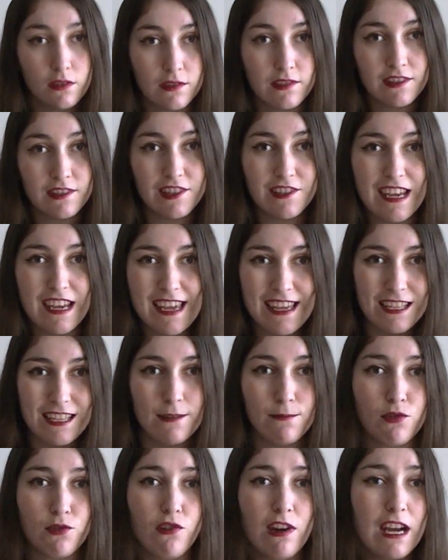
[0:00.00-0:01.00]
So yeah,
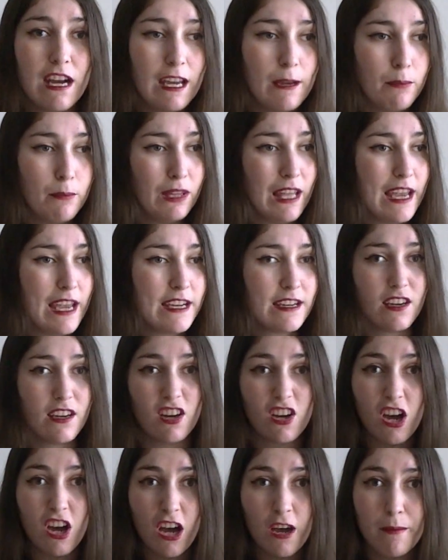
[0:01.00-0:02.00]
subscribe, like,
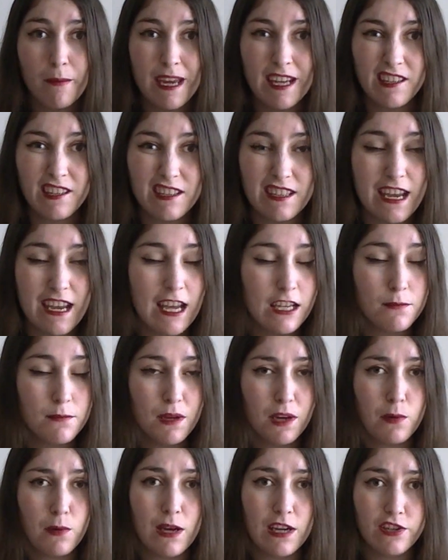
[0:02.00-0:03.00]
comment, ask me
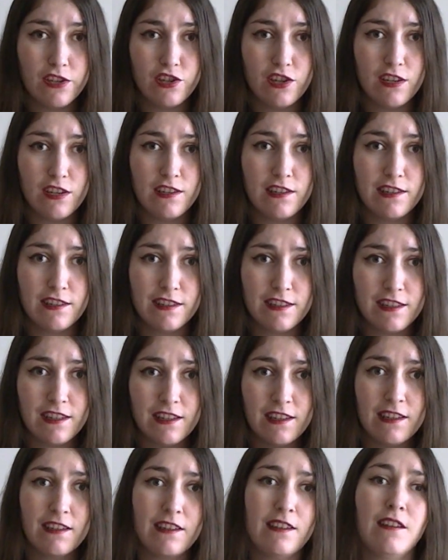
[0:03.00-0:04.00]
questions.
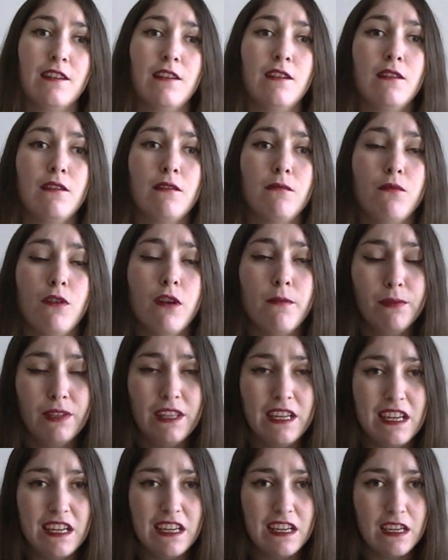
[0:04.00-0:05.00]

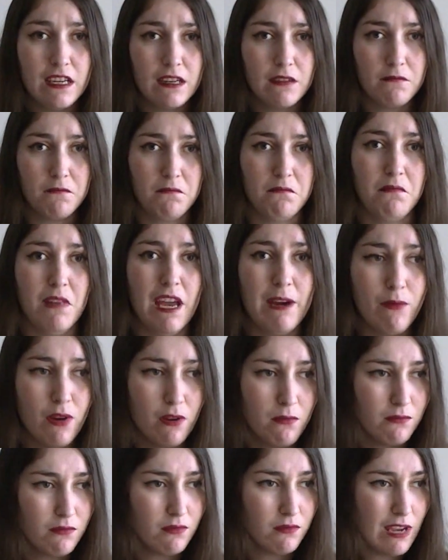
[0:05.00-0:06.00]
Probably I
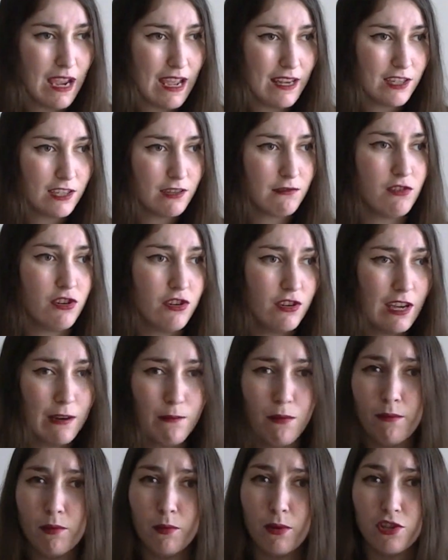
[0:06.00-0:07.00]

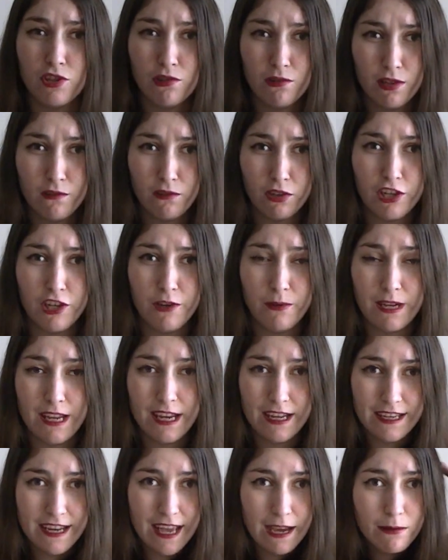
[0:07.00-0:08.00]
probably won't do another
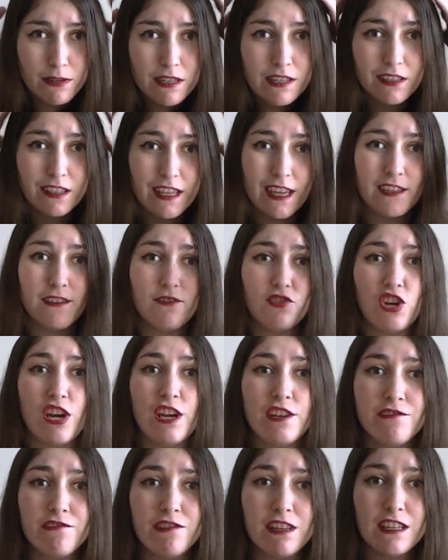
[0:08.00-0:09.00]
Q&A now until the end of
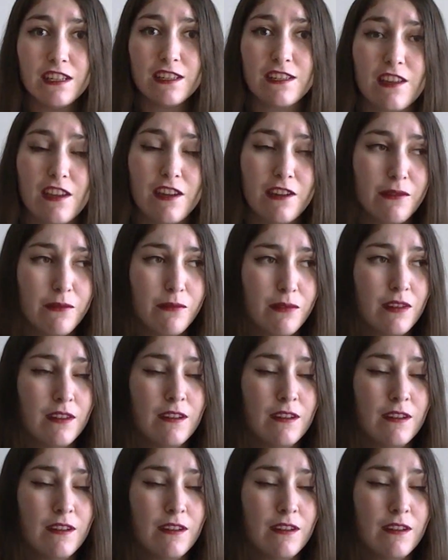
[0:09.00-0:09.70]
January, so